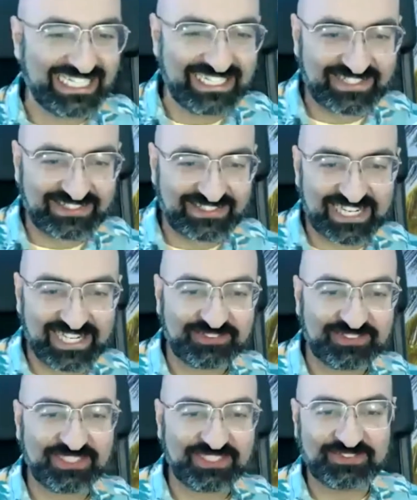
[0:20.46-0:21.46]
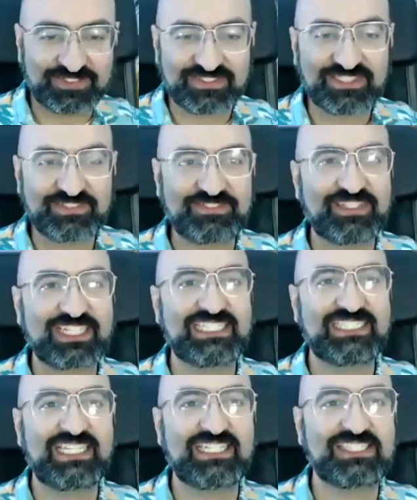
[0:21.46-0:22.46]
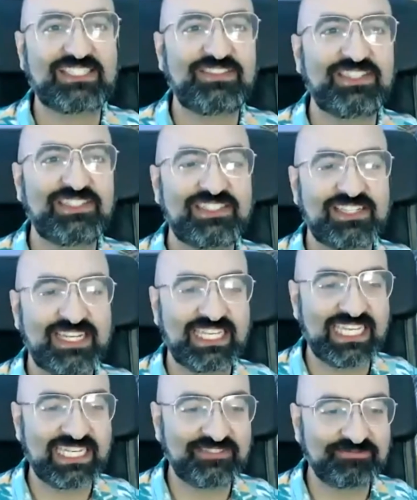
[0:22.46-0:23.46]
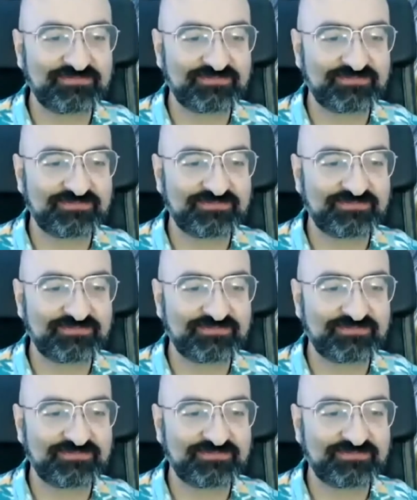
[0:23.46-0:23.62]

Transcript: Right, wonderful, wonderful. I can see lots of you signing in.